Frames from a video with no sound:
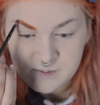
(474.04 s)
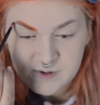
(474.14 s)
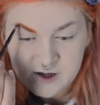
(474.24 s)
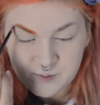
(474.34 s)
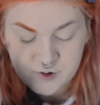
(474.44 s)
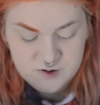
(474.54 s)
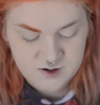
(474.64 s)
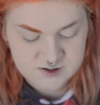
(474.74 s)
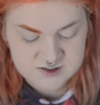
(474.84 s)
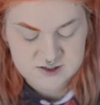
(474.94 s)
makeup
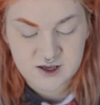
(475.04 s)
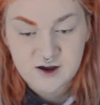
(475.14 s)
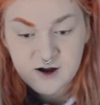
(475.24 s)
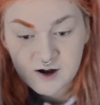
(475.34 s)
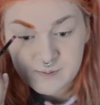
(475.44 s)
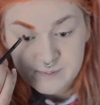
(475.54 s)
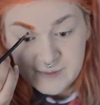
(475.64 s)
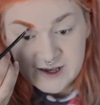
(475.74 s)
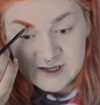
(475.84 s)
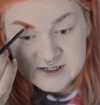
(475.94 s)
products that are
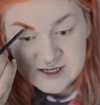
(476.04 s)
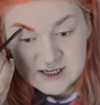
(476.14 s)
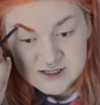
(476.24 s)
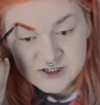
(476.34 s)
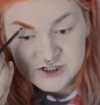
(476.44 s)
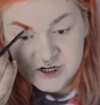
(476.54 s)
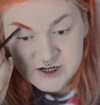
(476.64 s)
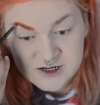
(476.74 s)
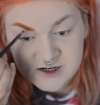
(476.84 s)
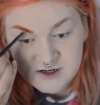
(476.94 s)
made in
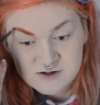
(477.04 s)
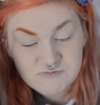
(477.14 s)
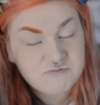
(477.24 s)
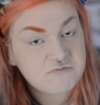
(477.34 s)
China,